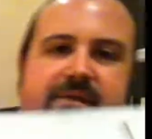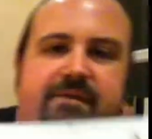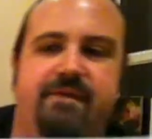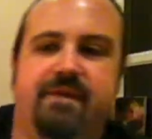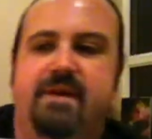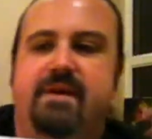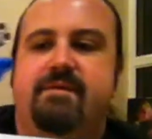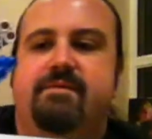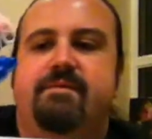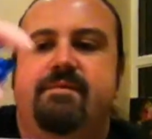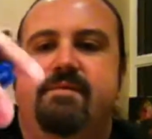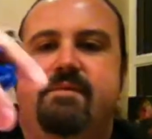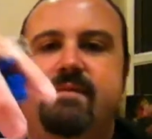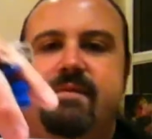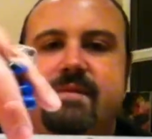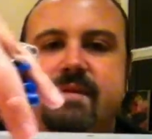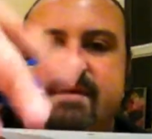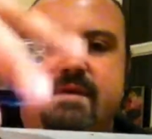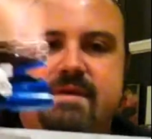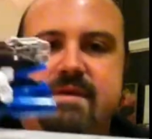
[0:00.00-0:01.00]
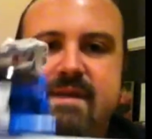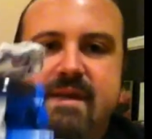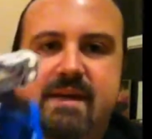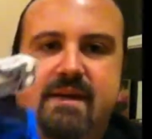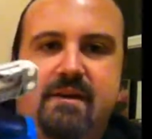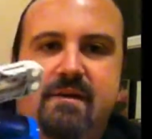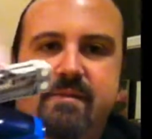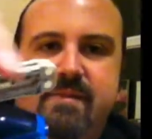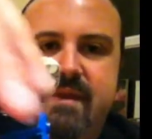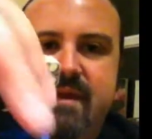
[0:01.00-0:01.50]
have that
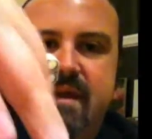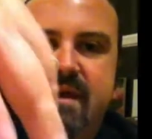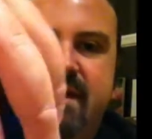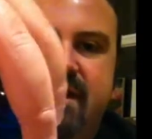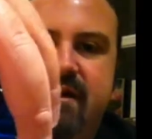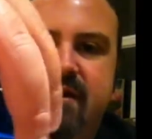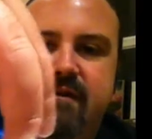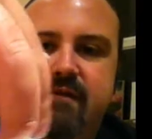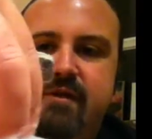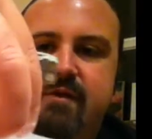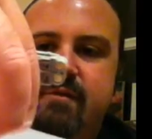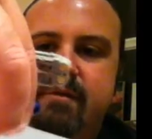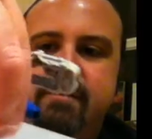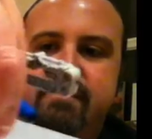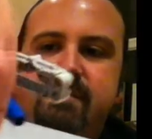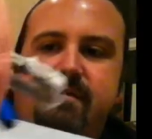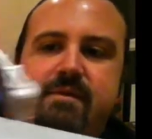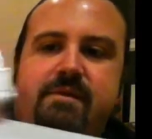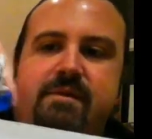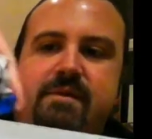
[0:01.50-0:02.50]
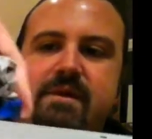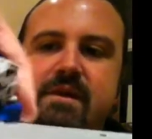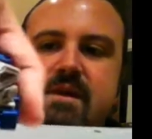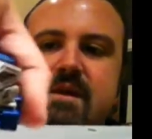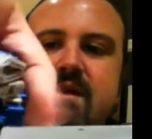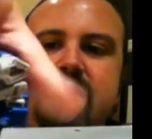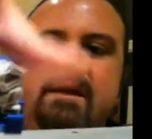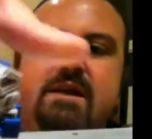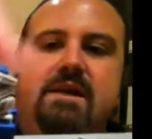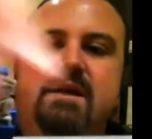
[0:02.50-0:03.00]
sticking up there however you want,
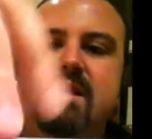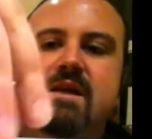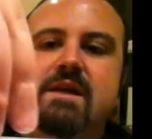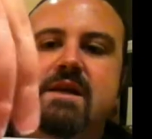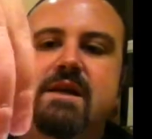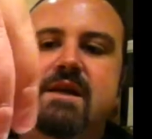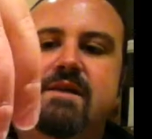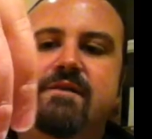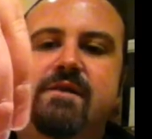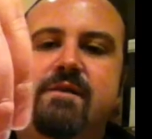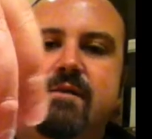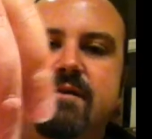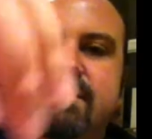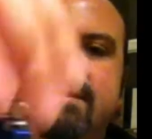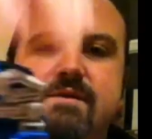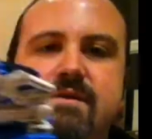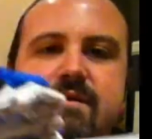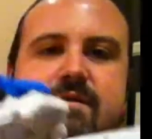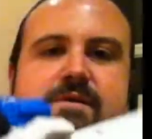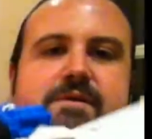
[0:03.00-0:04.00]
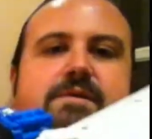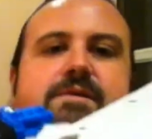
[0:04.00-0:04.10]
if you wanted to.